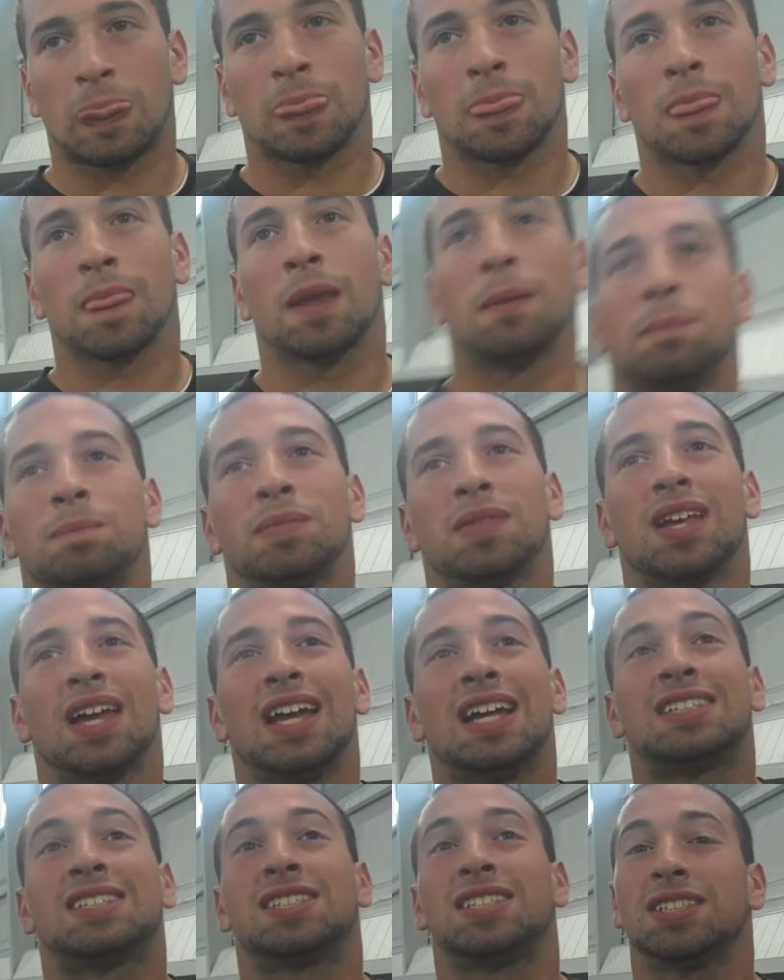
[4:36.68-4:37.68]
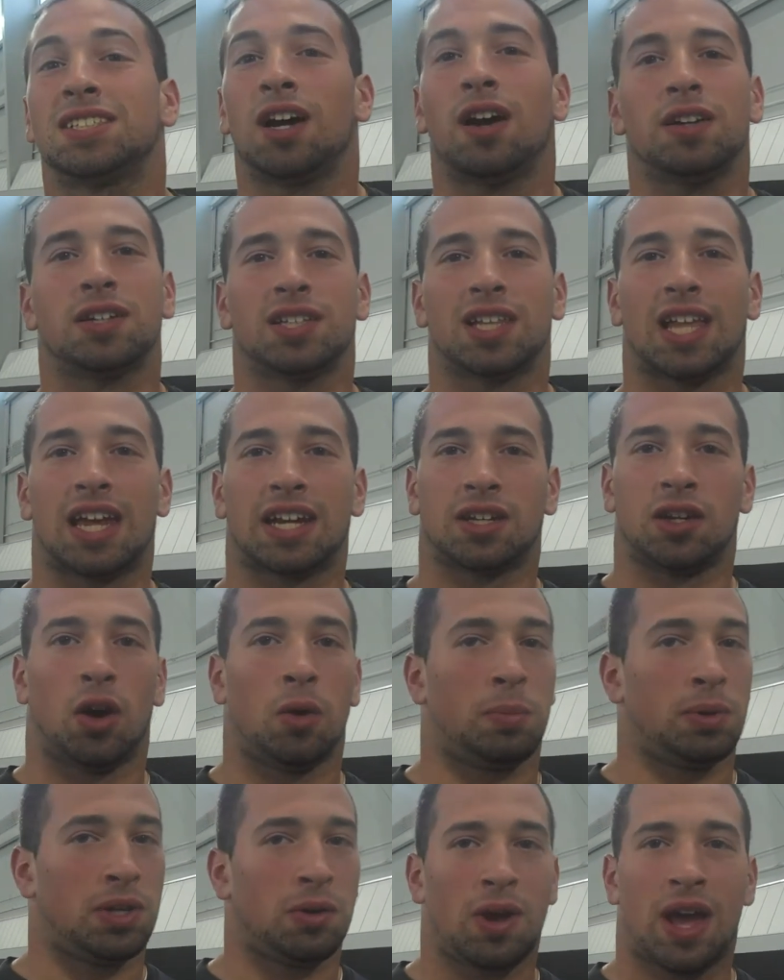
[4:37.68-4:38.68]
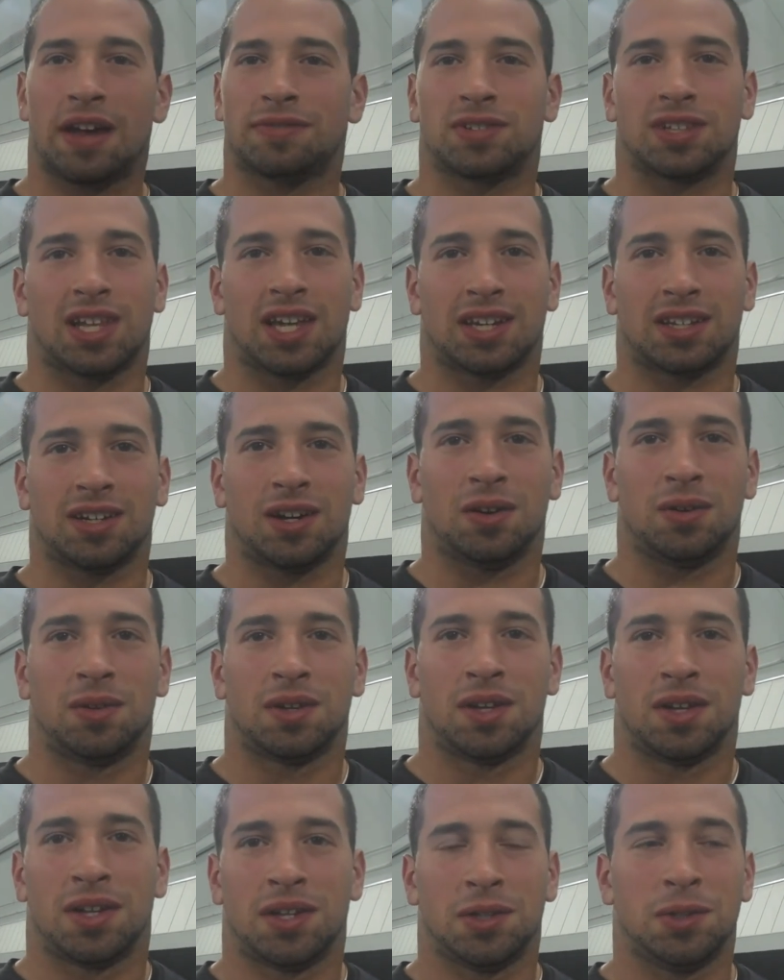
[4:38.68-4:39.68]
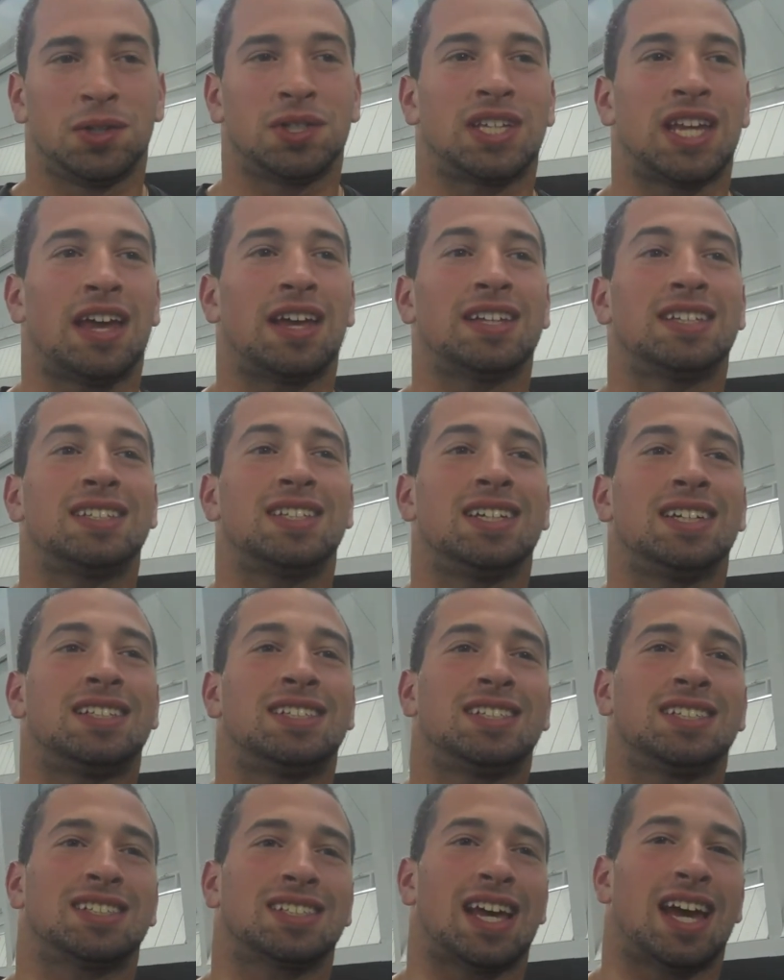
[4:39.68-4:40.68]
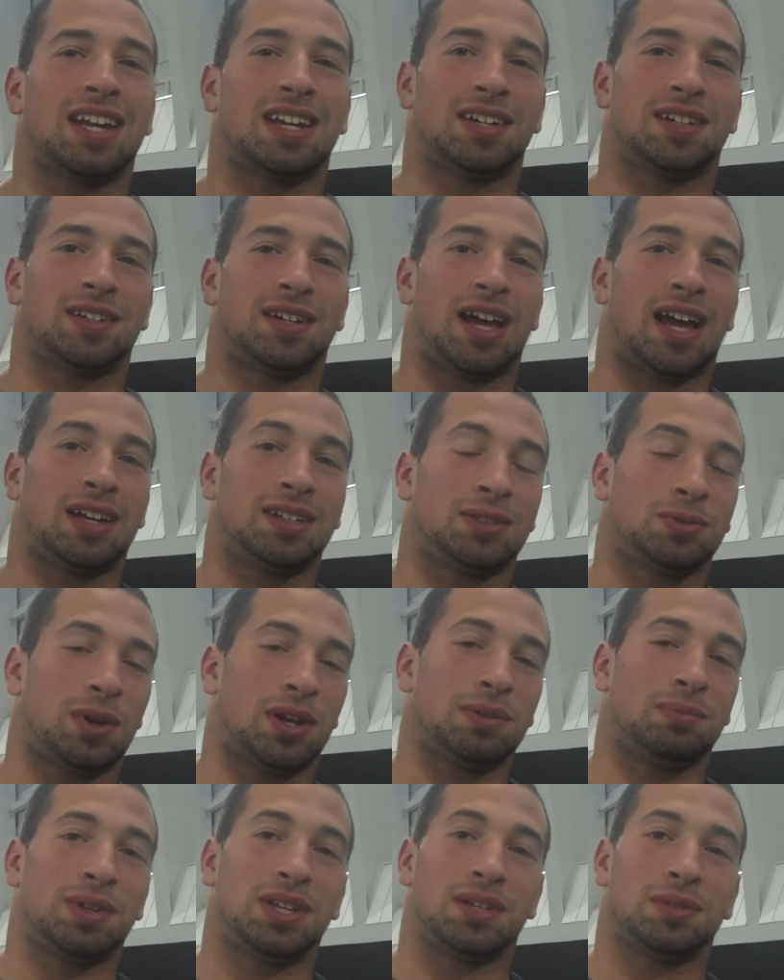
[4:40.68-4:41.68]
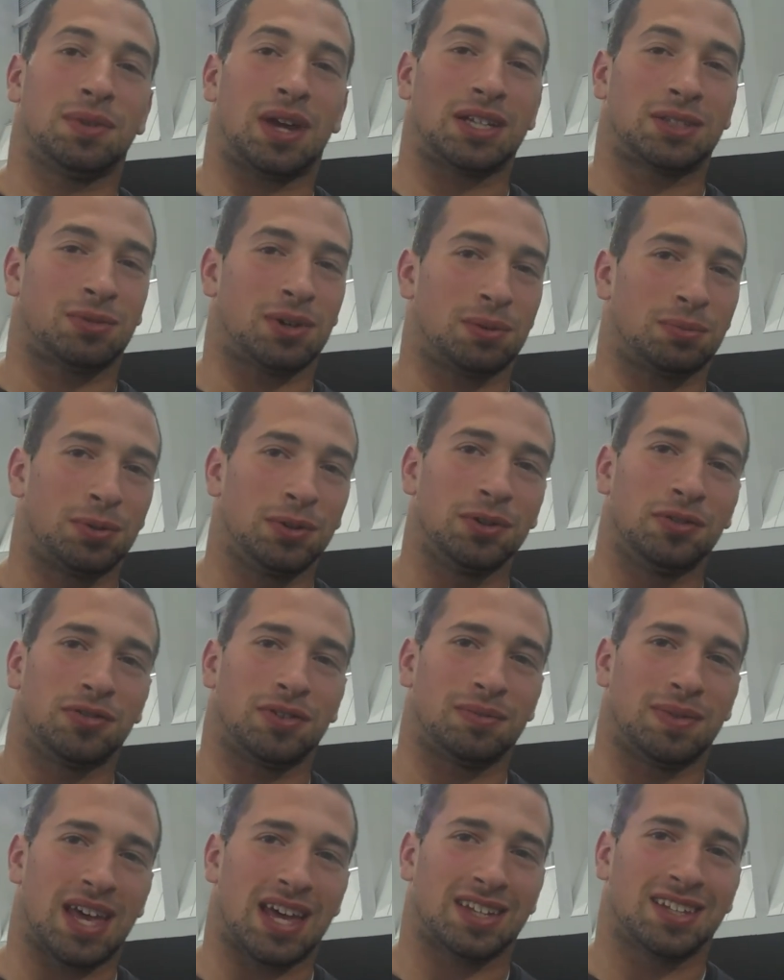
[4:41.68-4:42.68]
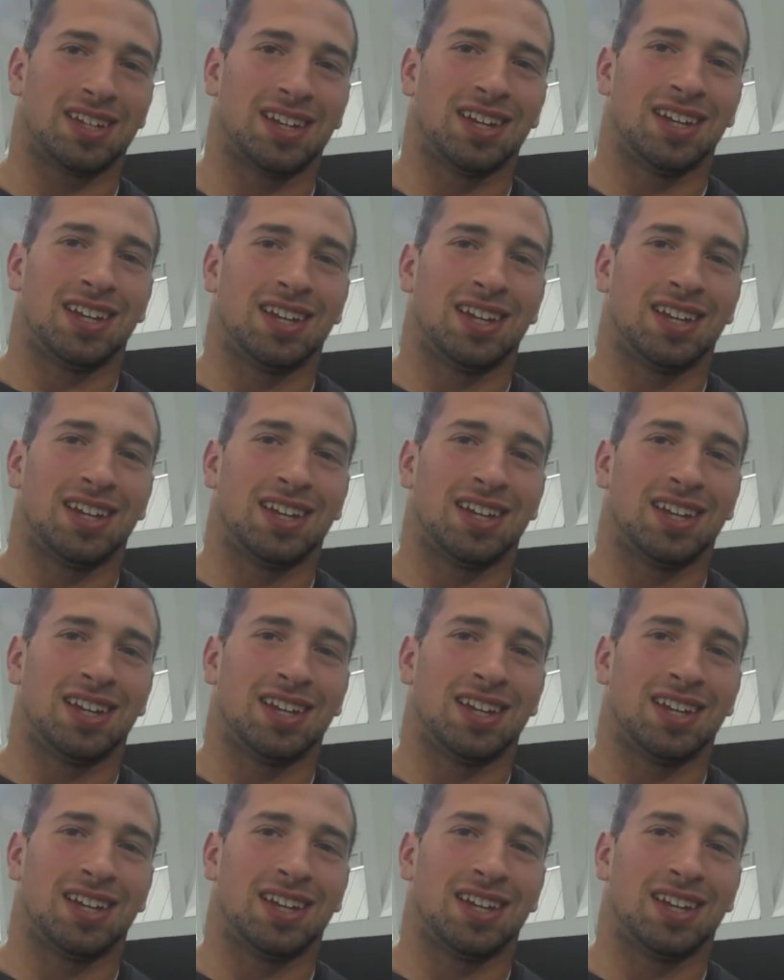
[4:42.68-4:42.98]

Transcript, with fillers: that when something it's, like that It's hard happens. to let it go, but you have to let it go. You just have, it's just gotta. I just want to be. In, I just want to prove from that.